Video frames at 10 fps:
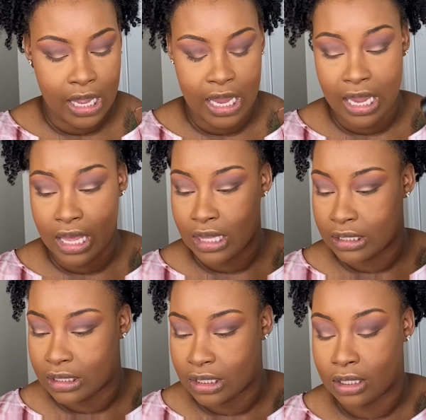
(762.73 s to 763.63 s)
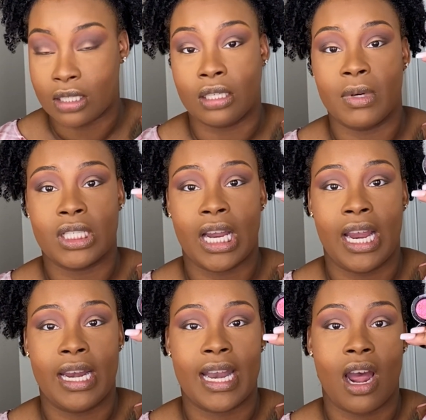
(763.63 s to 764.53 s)
and this is just a shimmer
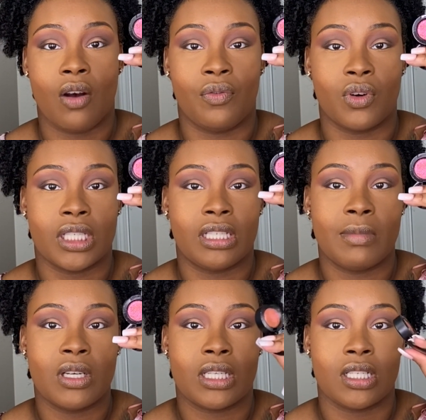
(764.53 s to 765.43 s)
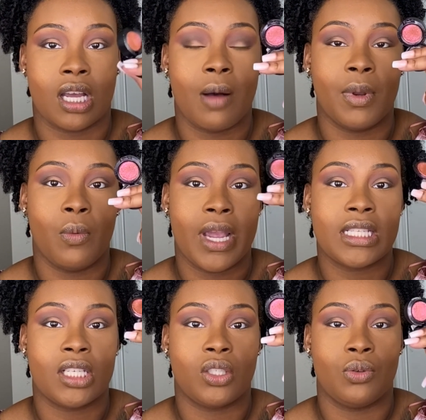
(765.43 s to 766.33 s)
shade. Now for shimmers, there's a couple of ways
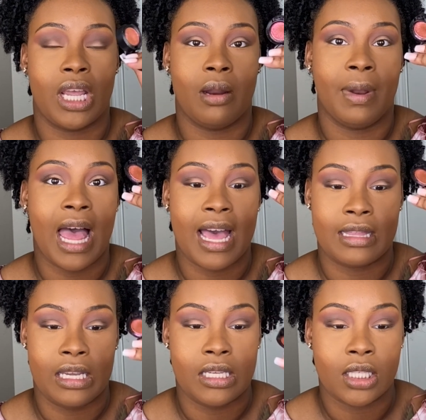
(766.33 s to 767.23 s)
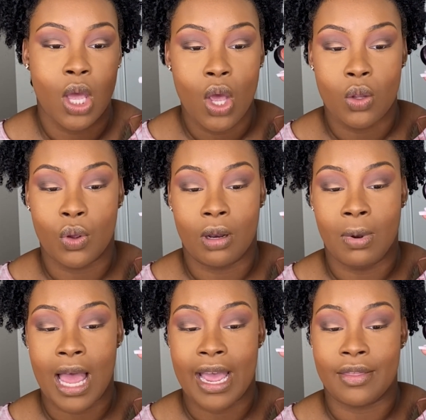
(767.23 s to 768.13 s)
that you can apply these. You can
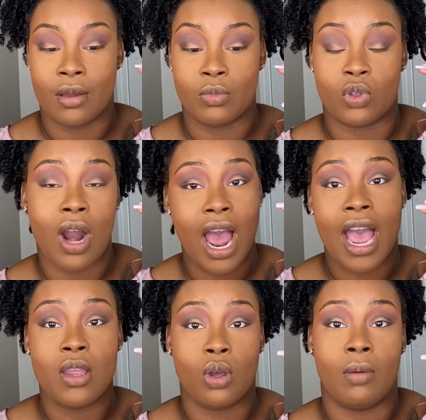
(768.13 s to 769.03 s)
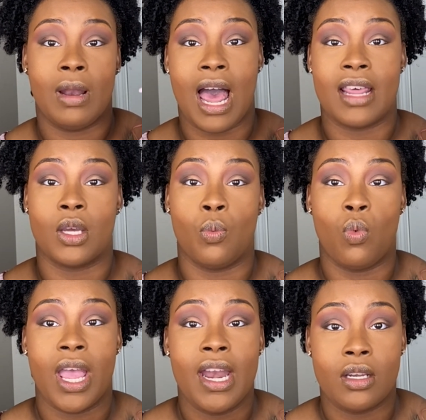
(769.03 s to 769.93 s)
apply them dry, you can apply them
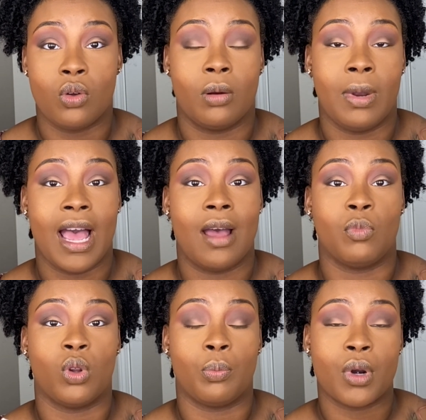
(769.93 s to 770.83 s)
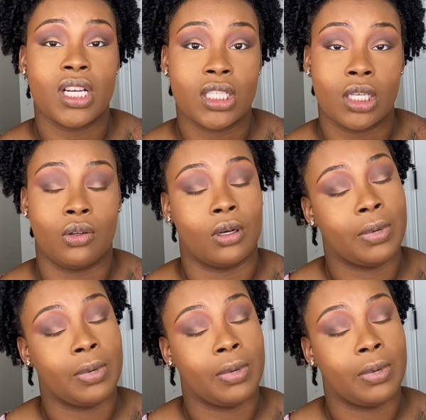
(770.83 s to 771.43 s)
wet, you can apply them with a brush, and you